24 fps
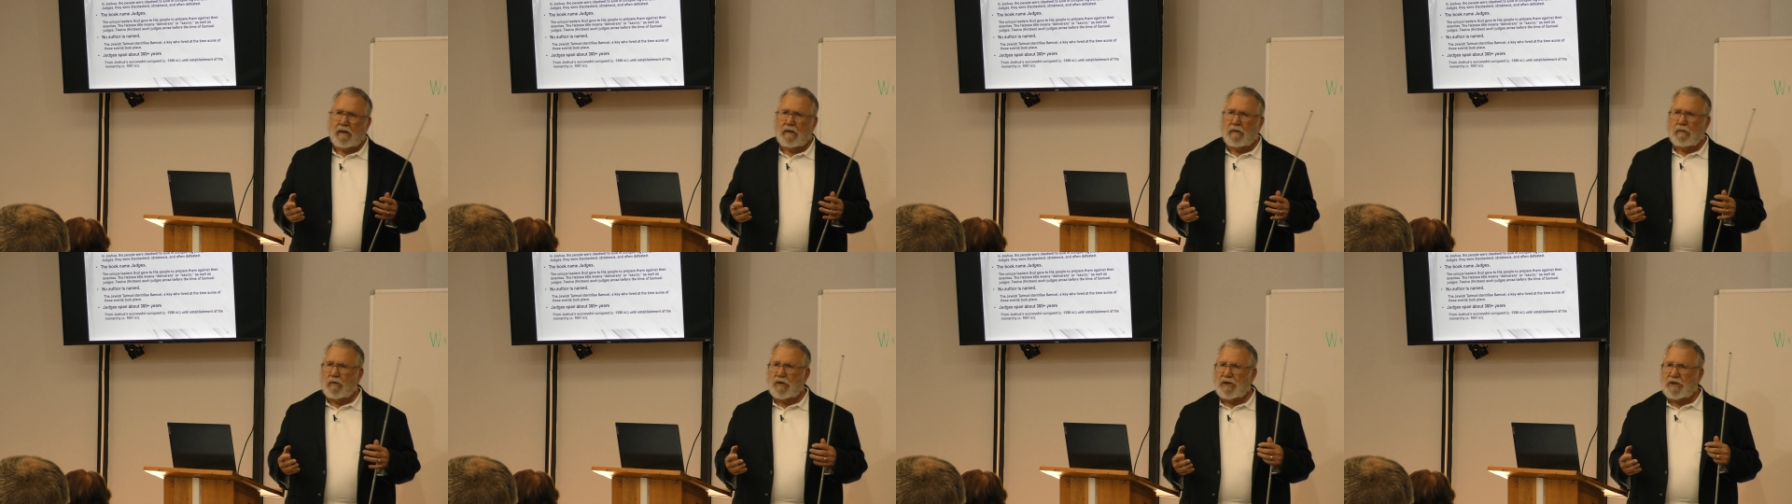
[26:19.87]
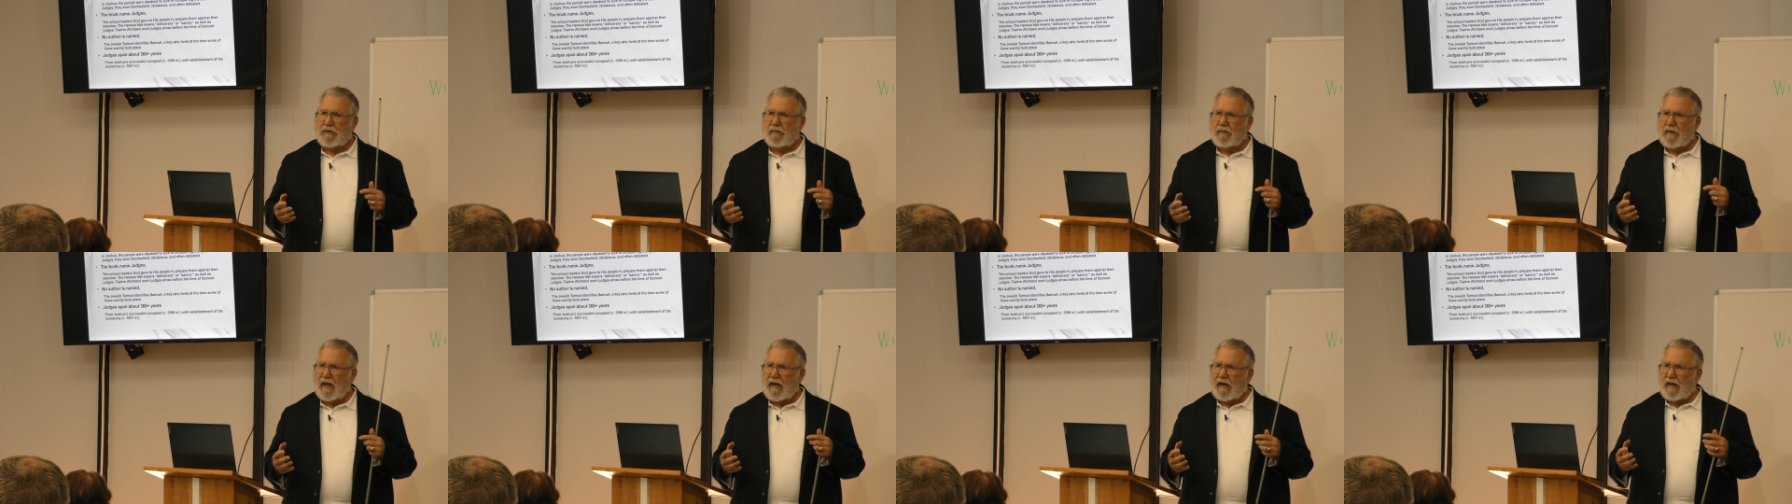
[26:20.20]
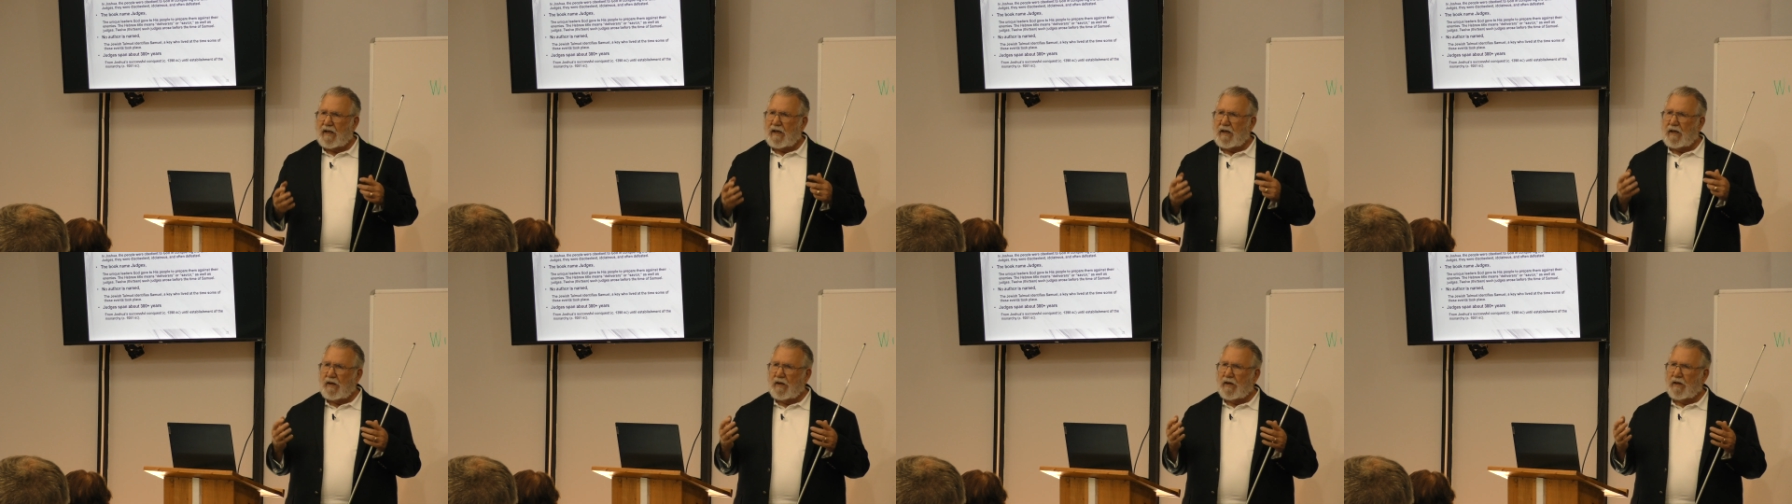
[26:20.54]
was that
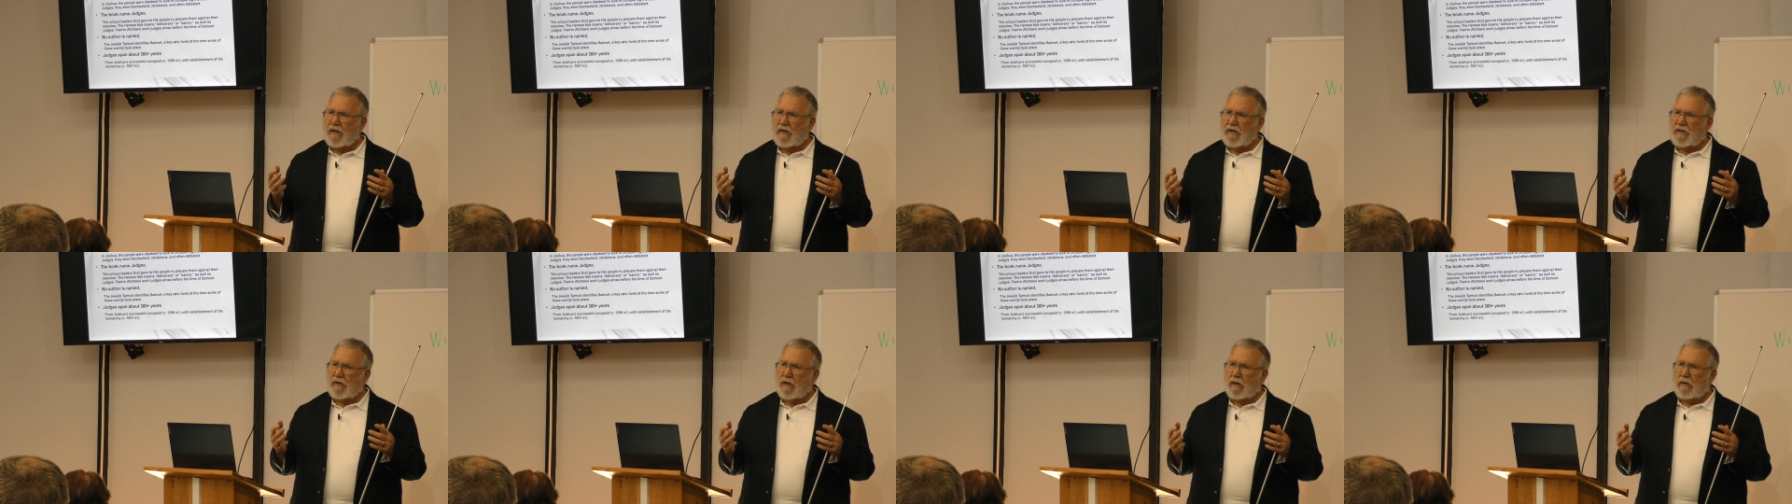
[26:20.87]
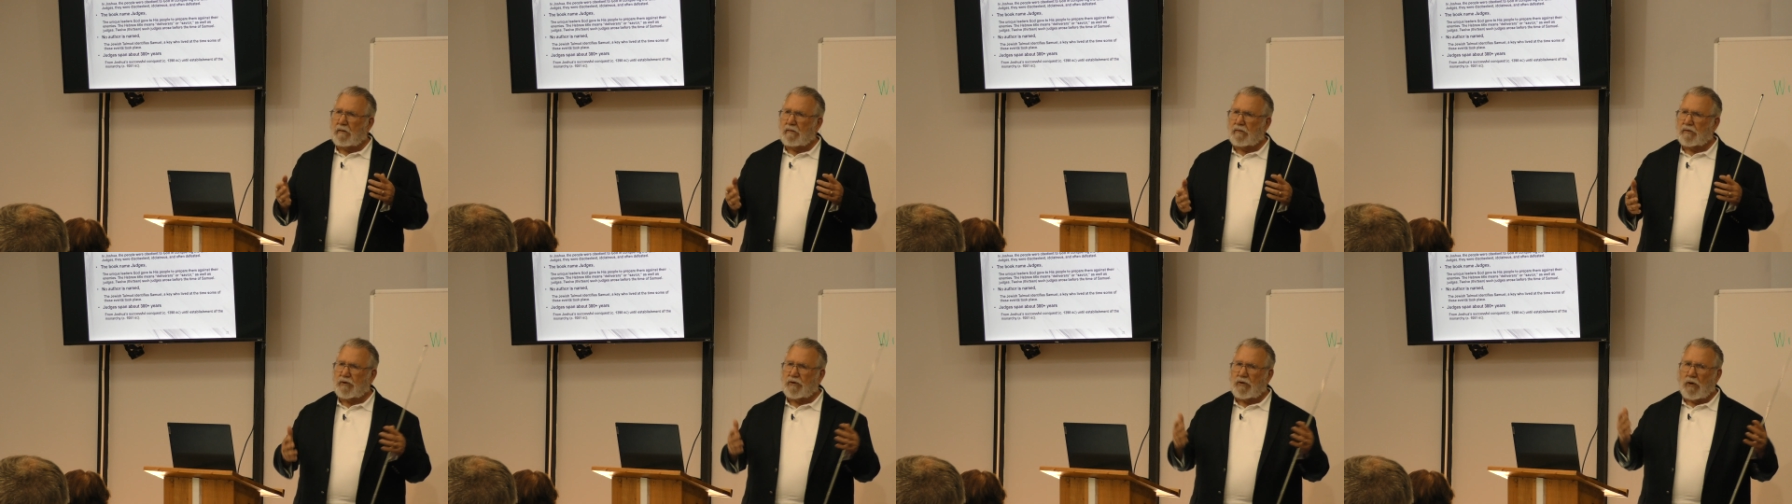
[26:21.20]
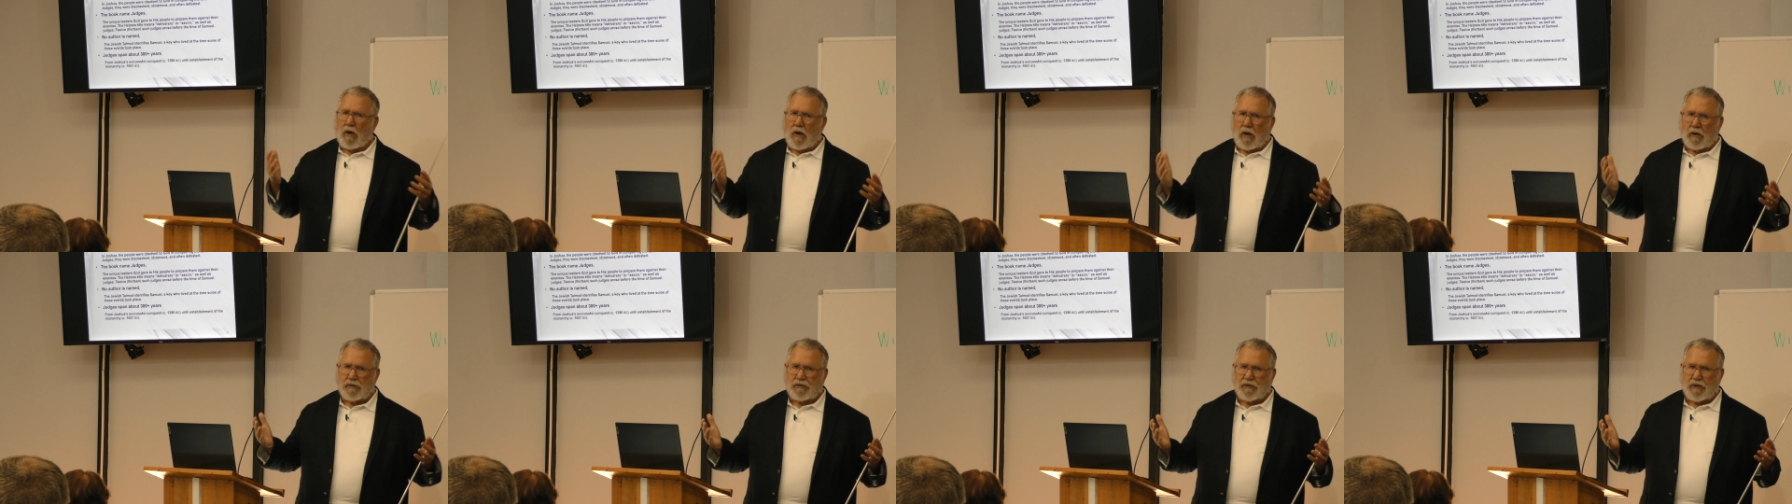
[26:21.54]
he is
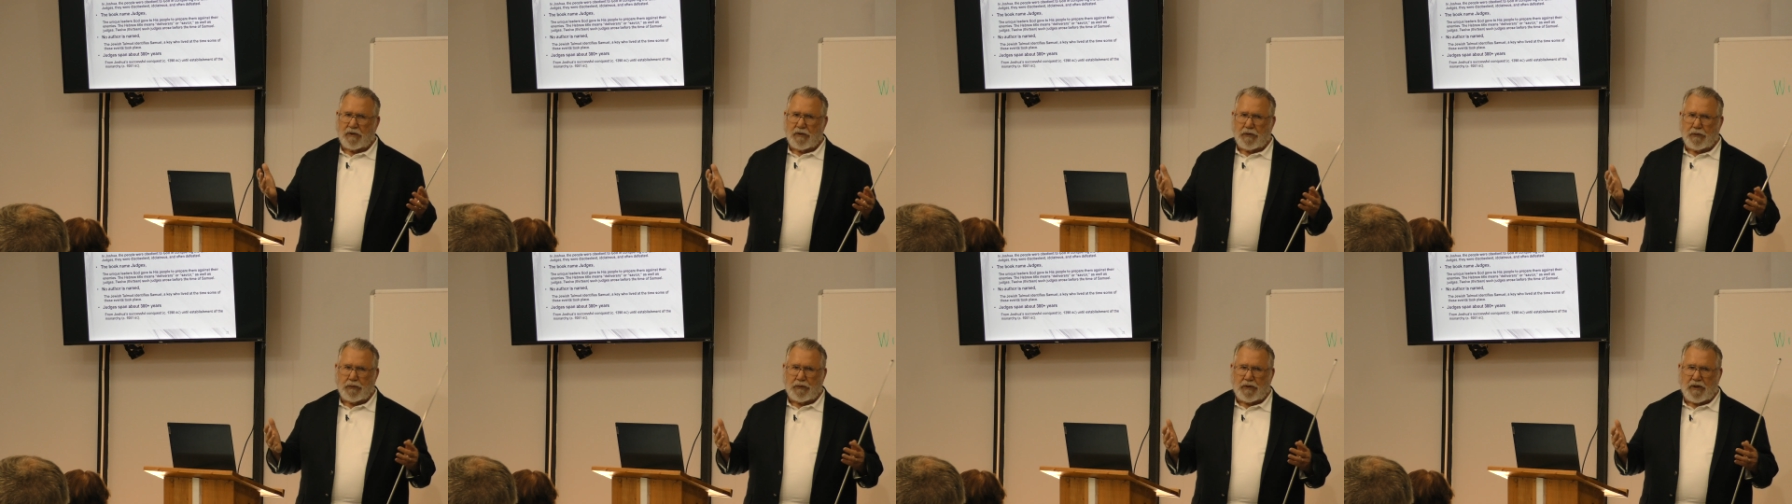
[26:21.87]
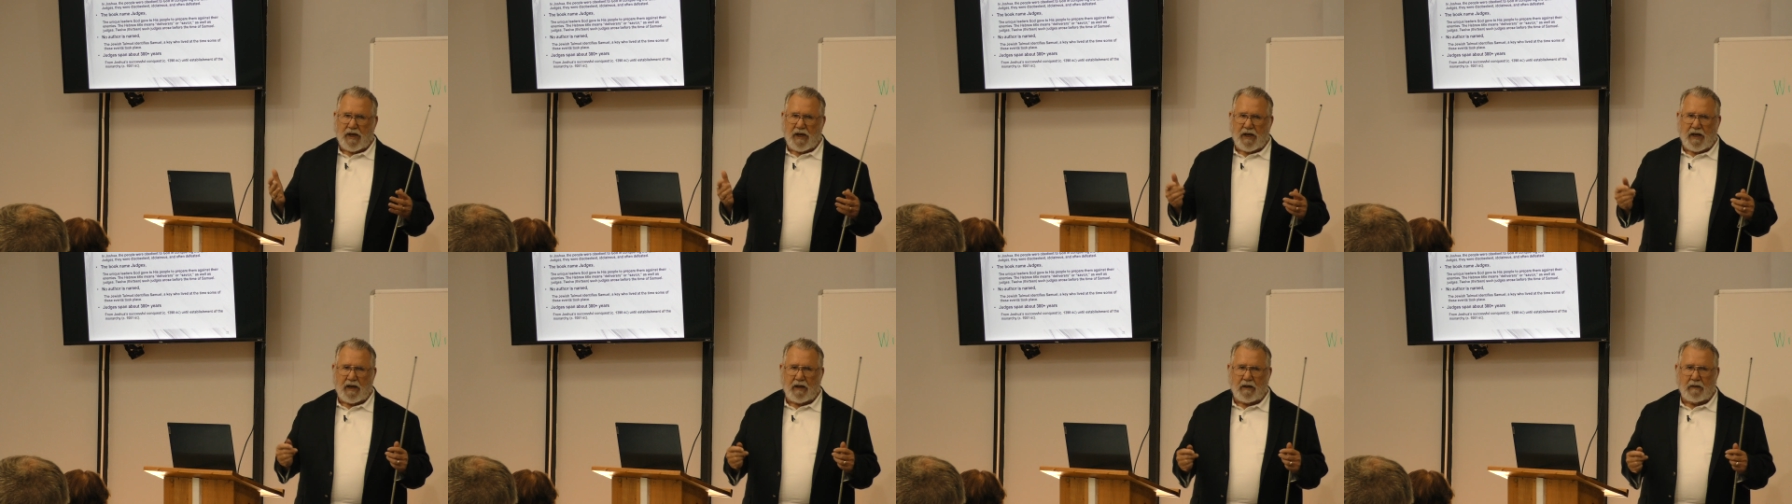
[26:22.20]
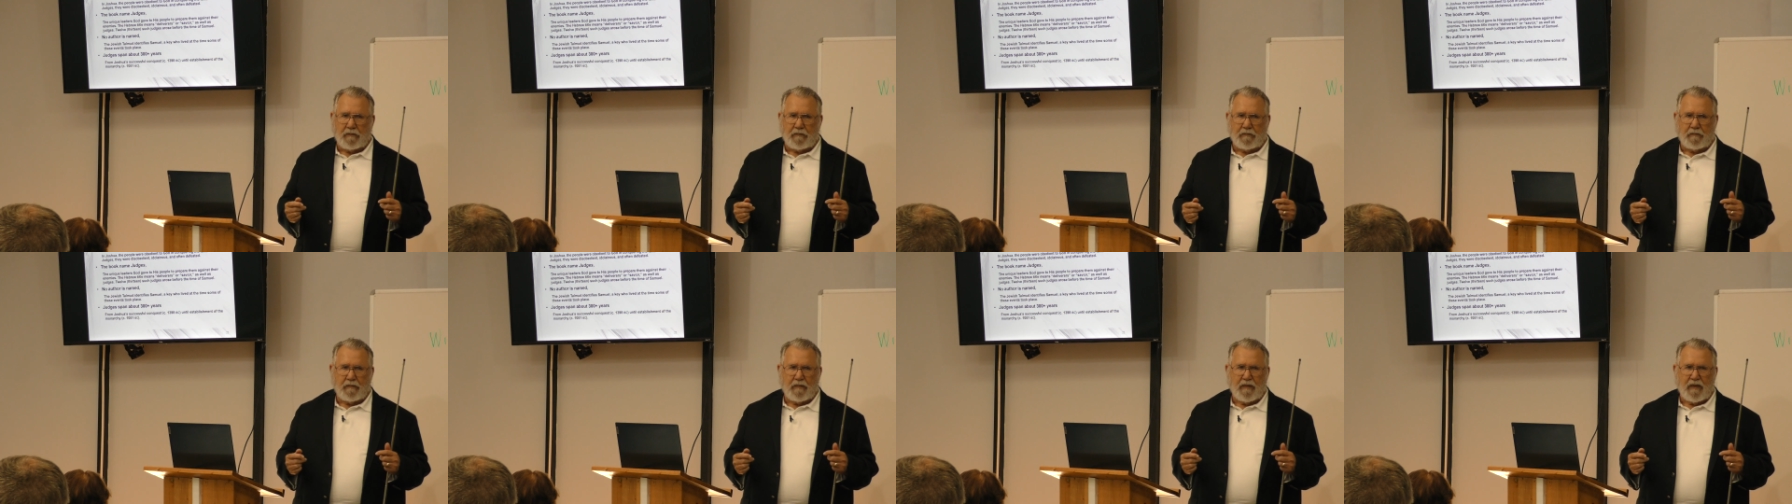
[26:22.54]
Saul's the new king,